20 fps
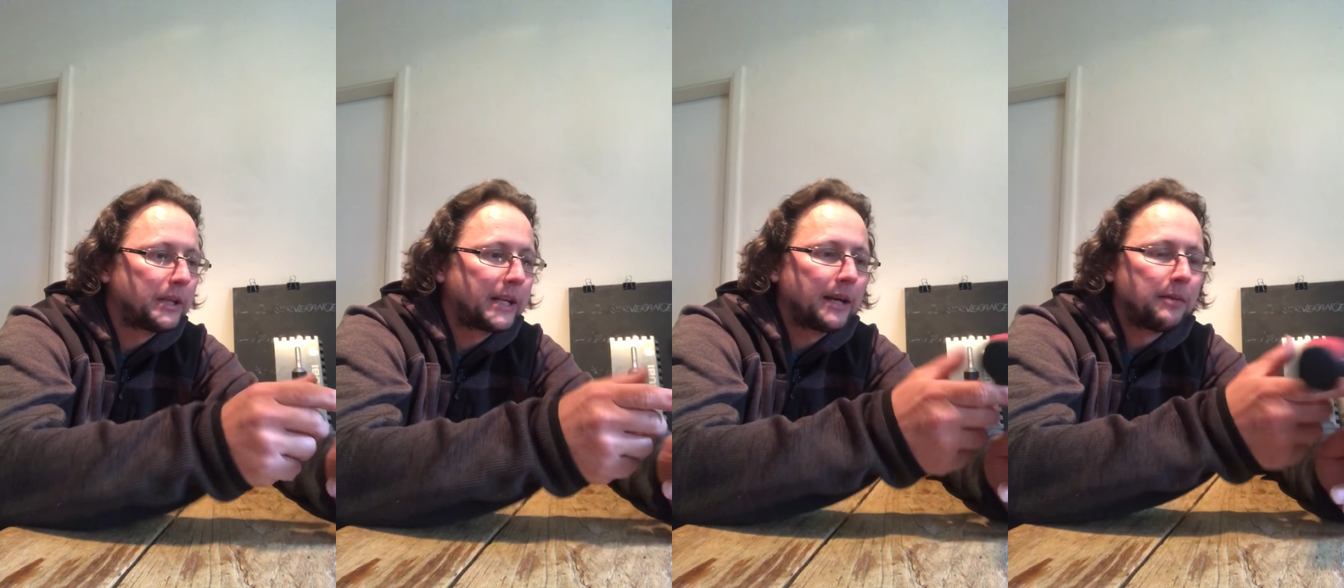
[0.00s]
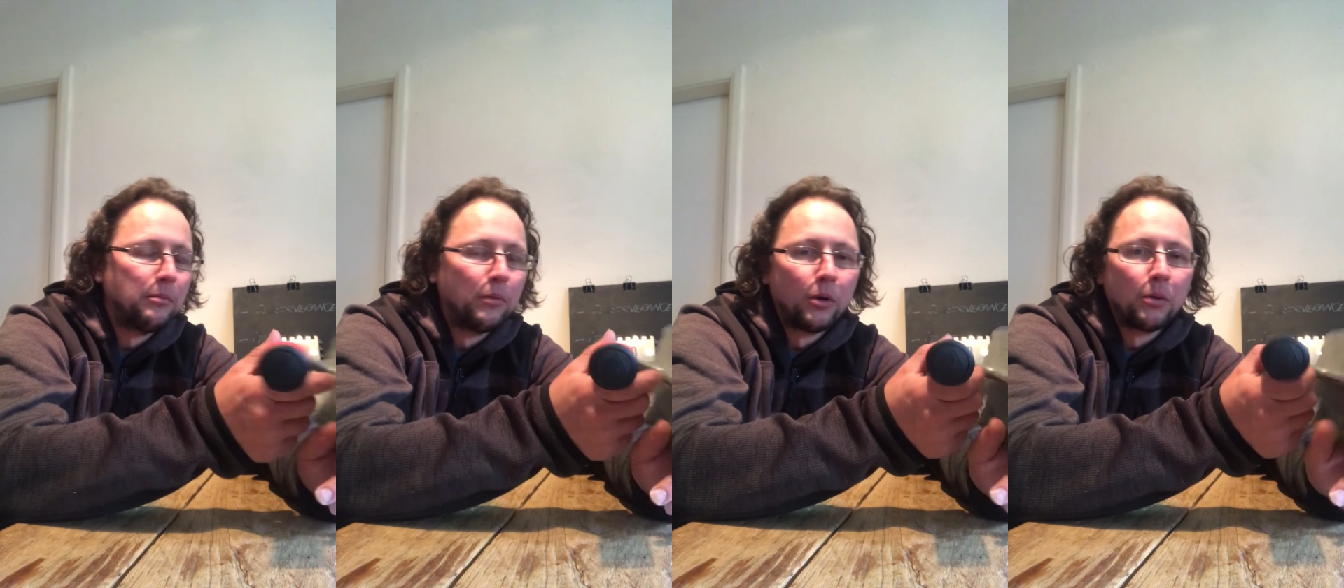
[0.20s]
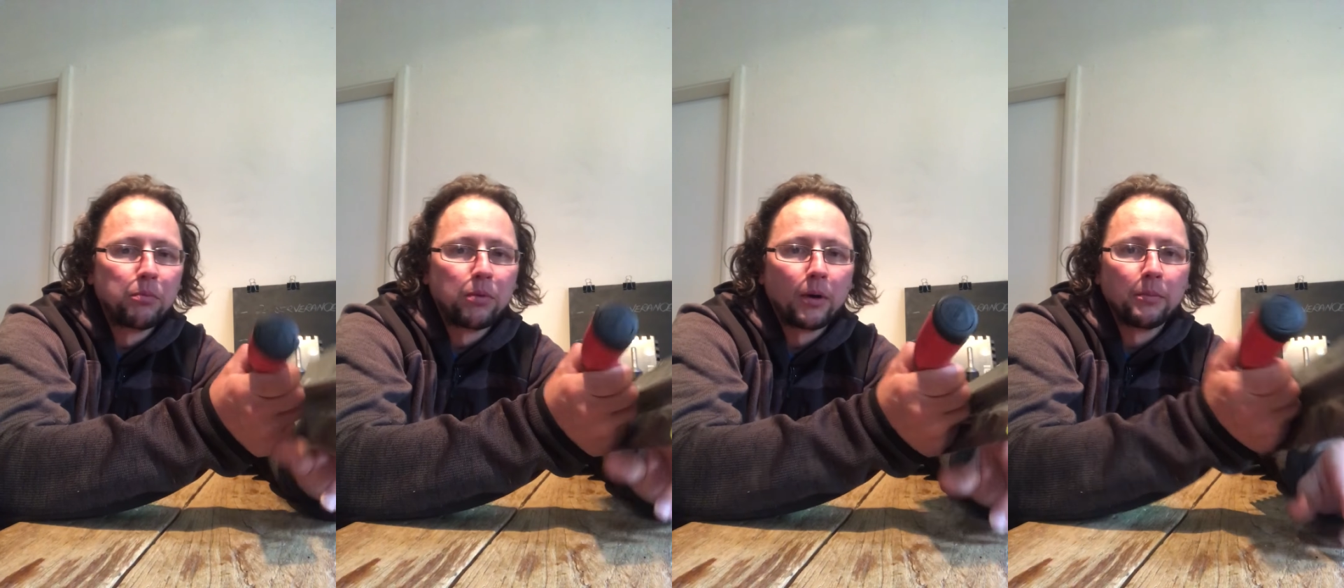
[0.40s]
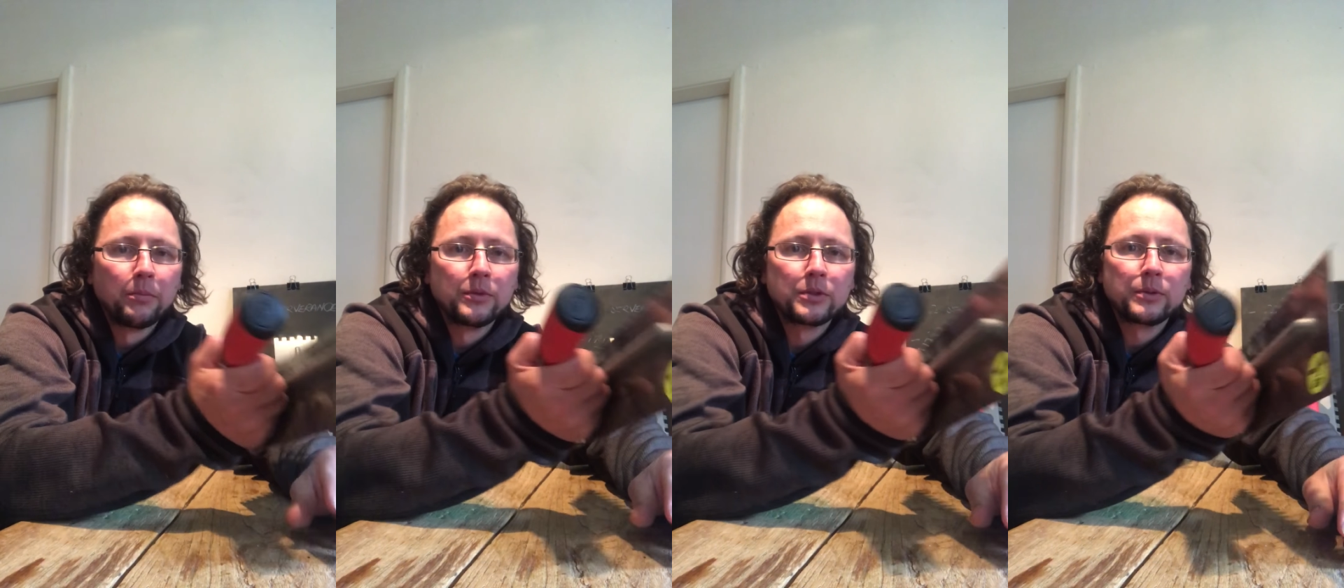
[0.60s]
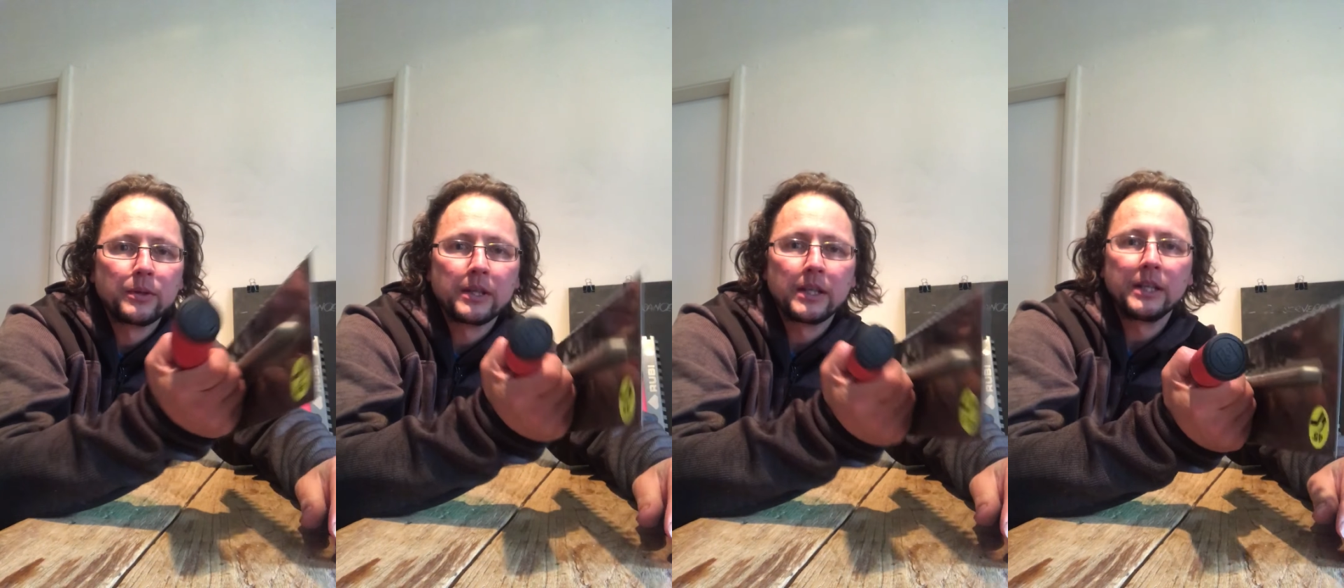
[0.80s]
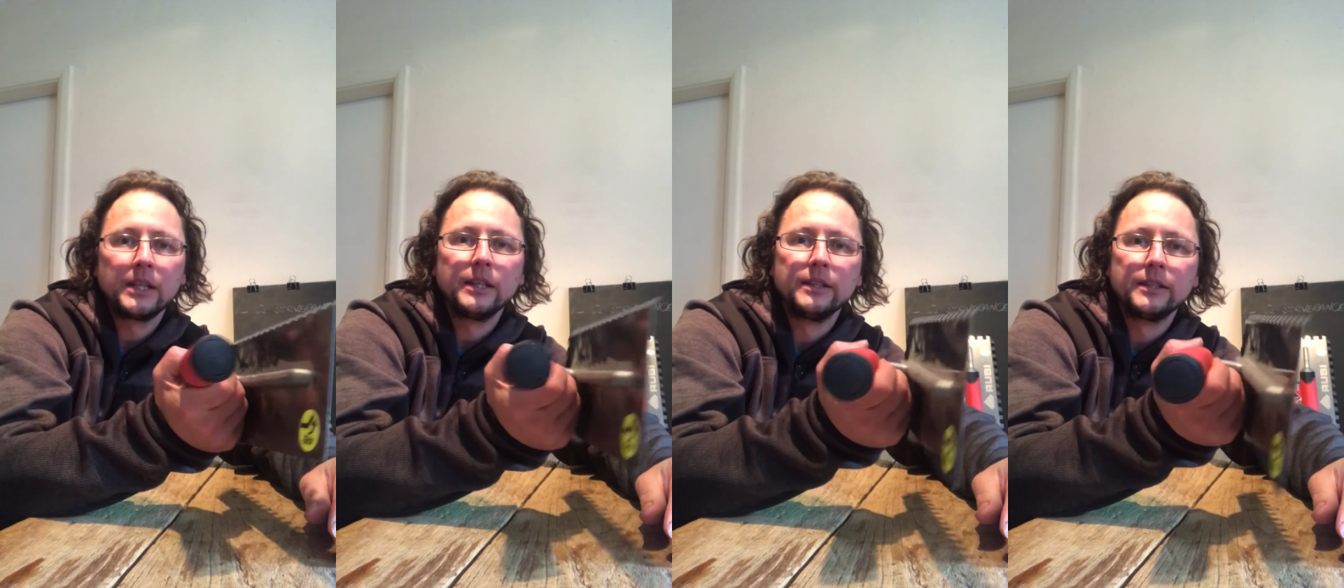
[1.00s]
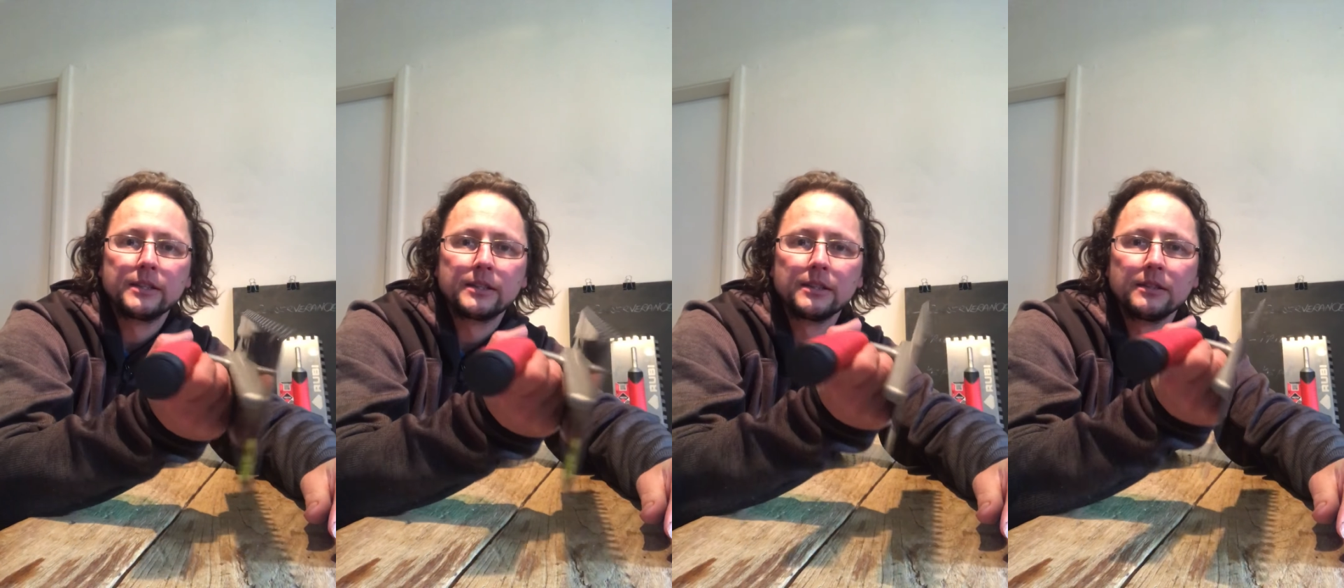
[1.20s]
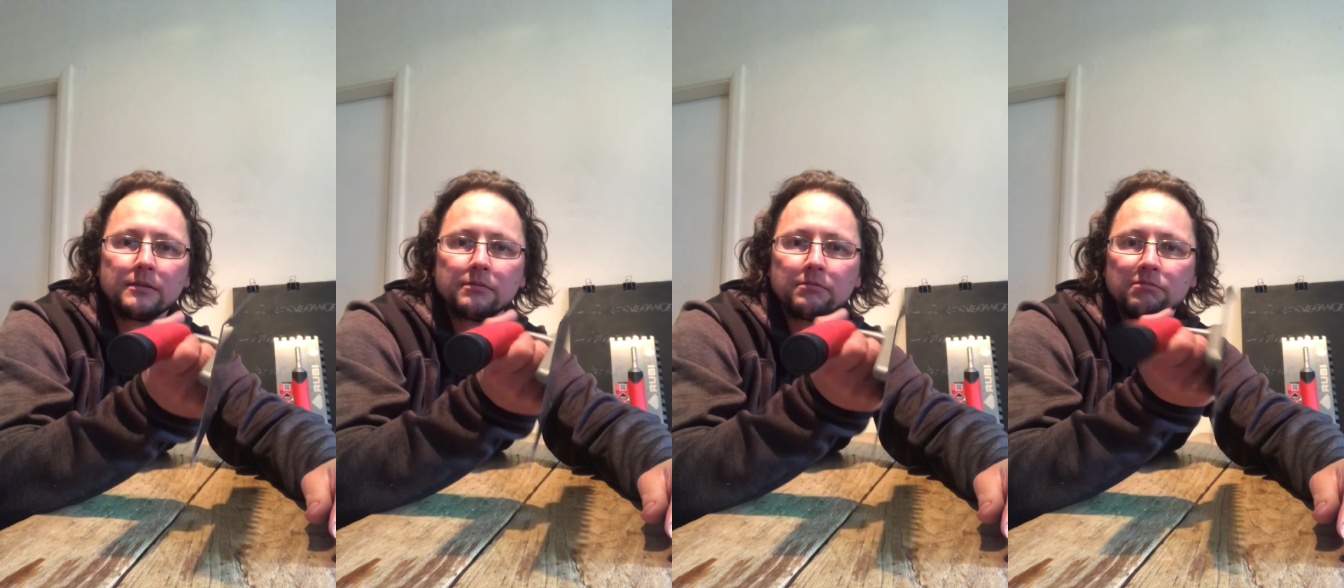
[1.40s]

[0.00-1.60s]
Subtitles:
get more problems with these.